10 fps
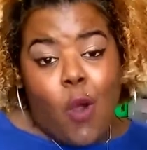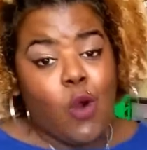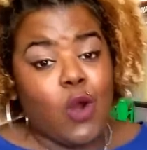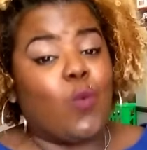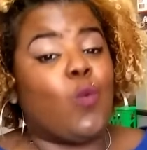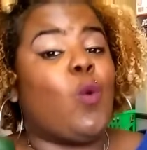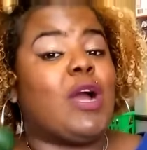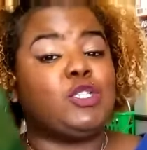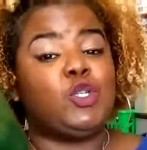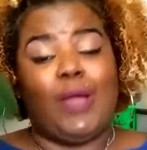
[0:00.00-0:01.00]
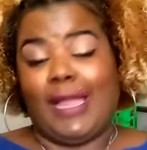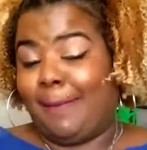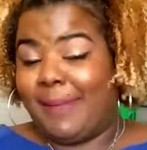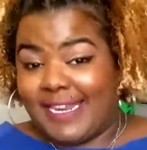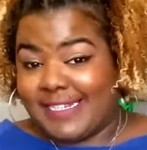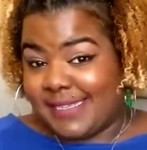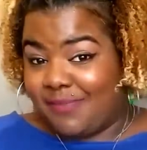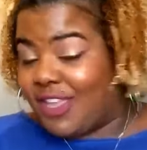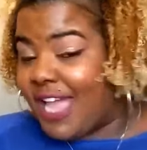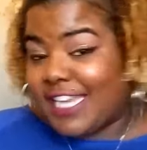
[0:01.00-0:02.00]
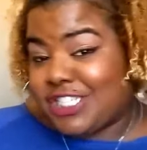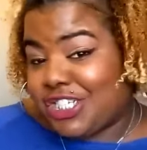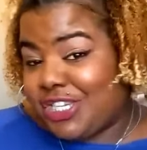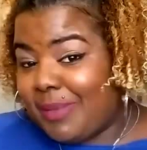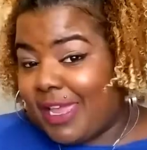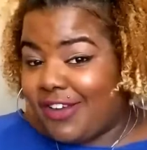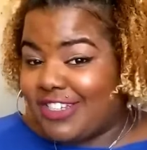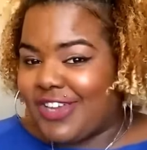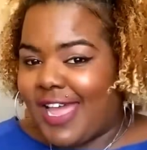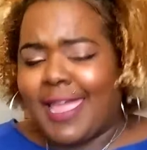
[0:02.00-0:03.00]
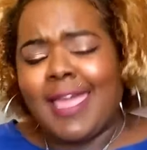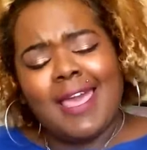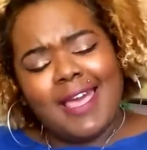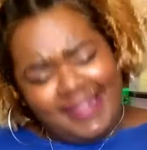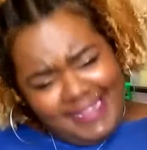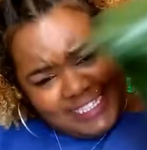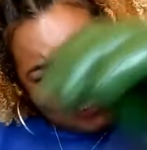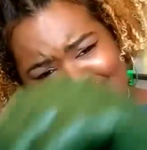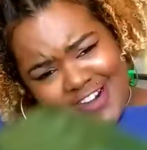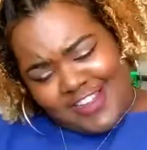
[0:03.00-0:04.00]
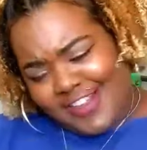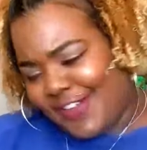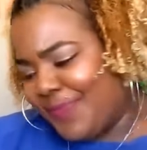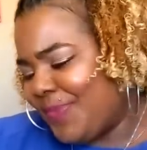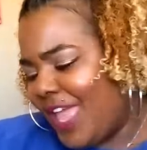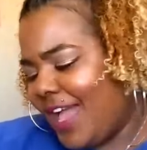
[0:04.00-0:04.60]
or want to recommend something I should make or try, holla at your girl.